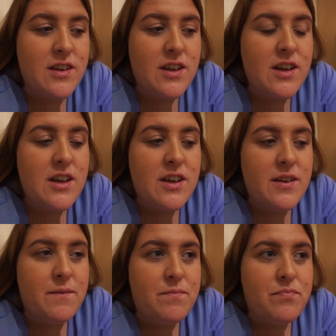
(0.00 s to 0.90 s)
It's a weird
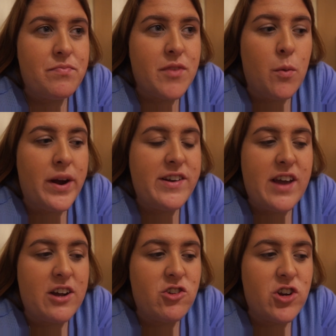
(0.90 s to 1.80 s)
texture. A weird
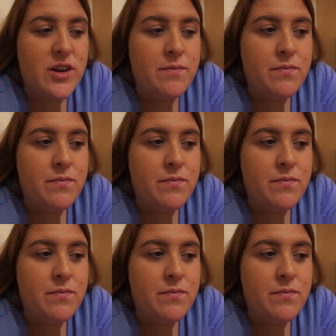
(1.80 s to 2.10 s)
texture.